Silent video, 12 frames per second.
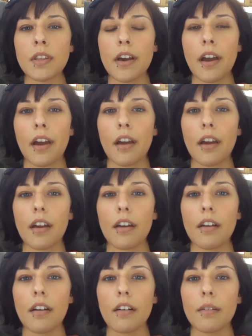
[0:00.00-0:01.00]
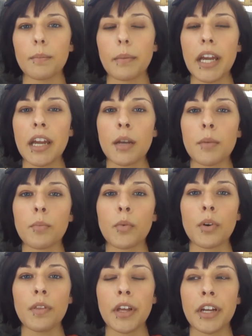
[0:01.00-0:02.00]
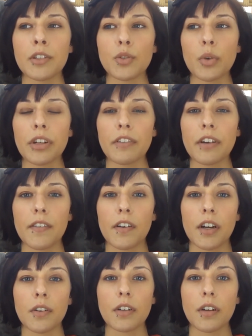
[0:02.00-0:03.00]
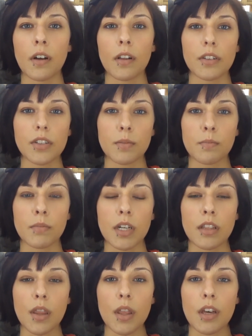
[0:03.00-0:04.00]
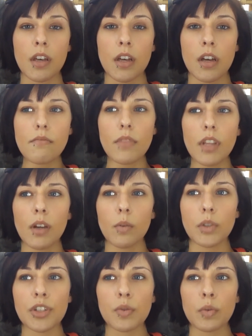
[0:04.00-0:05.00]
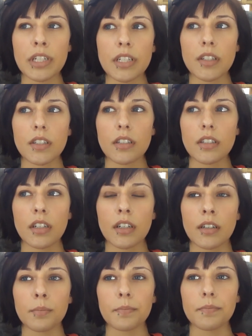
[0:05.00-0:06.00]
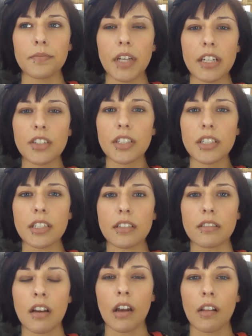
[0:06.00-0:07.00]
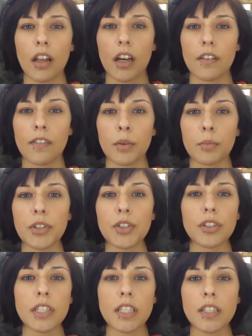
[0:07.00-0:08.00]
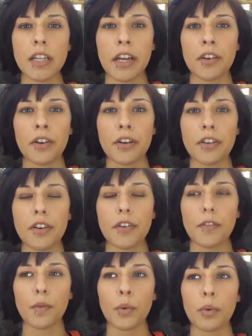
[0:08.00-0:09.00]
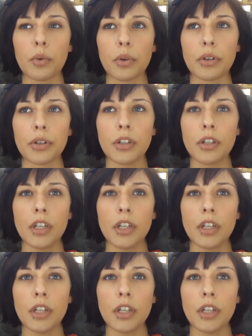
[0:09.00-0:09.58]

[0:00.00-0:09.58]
that paid more than $2,500 a month, which was actually not a lot of them. Usually the standard for